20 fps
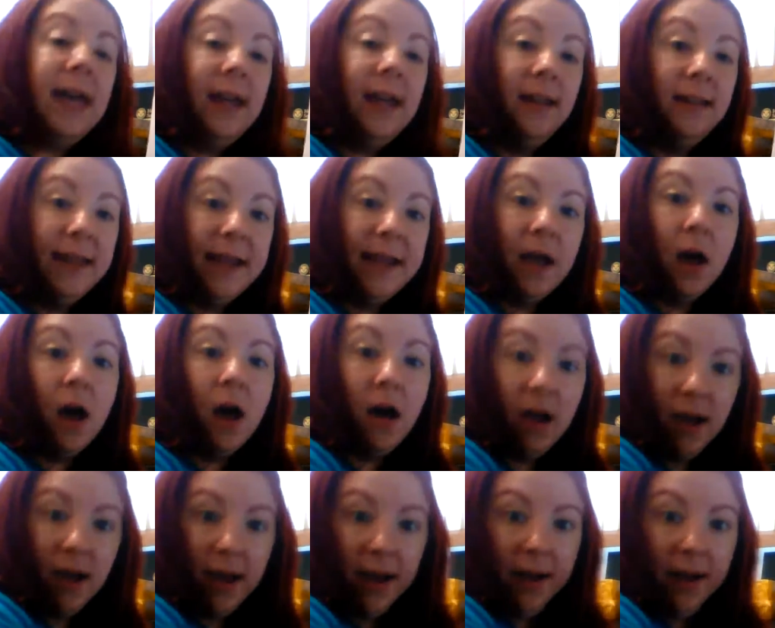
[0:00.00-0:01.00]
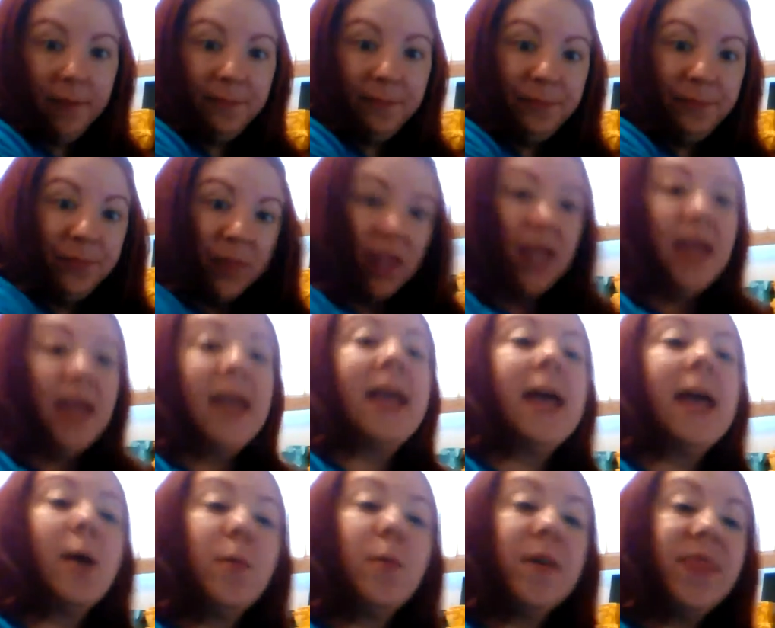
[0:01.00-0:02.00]
like un.
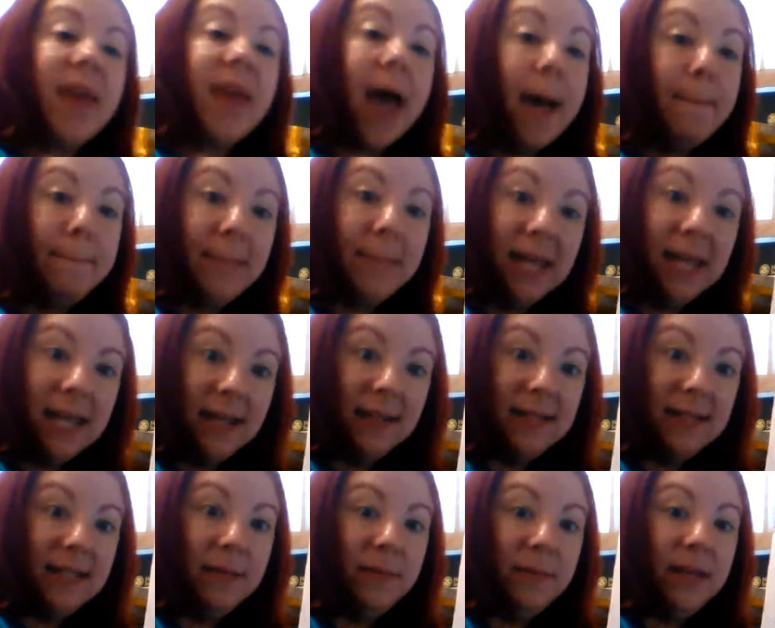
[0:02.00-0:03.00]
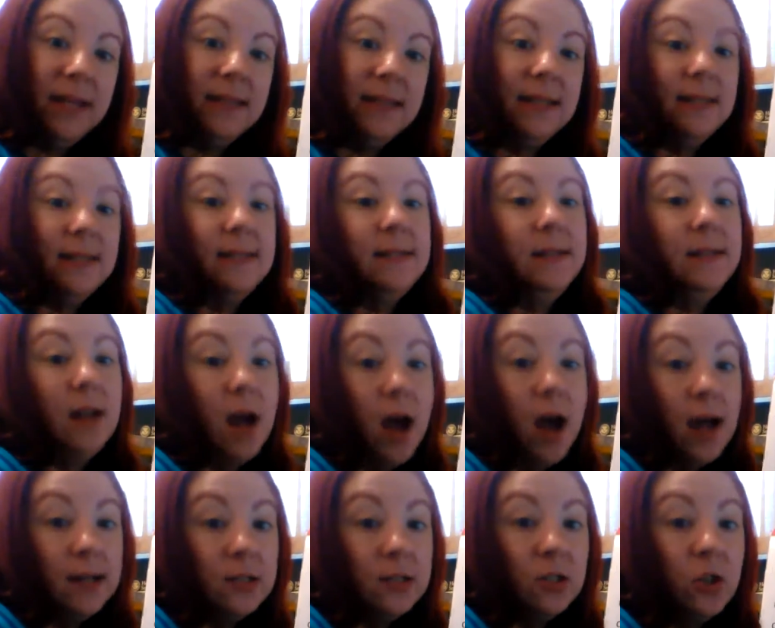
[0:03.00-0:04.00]
And what that means, it means it's
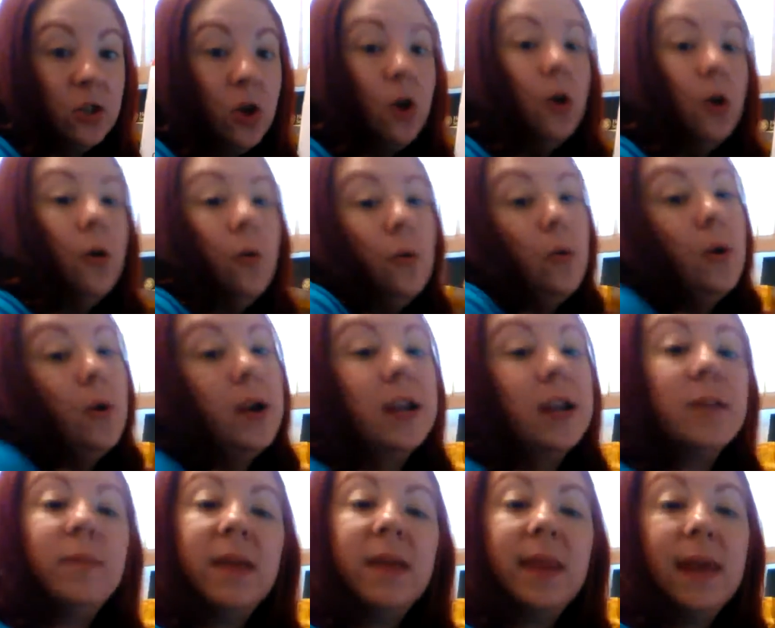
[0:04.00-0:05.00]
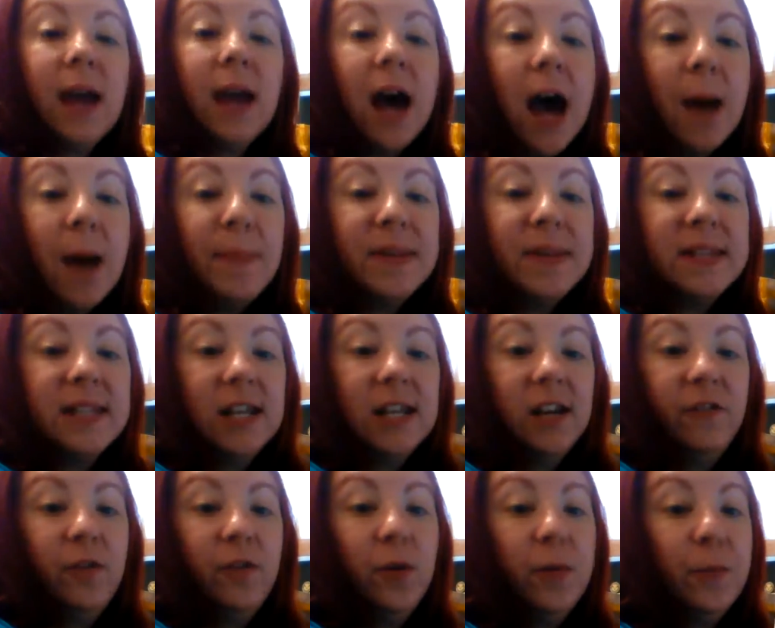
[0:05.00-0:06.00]
not, or it could be the opposite
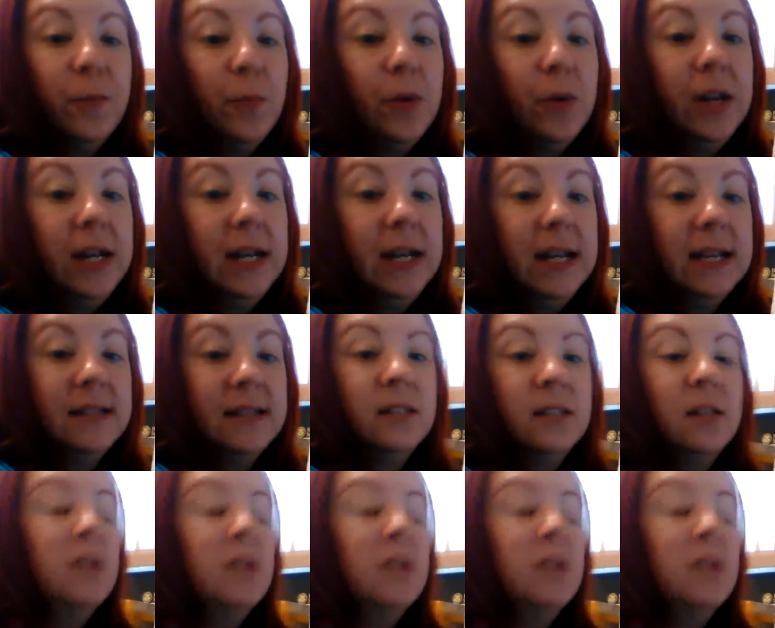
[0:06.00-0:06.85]
of what it is.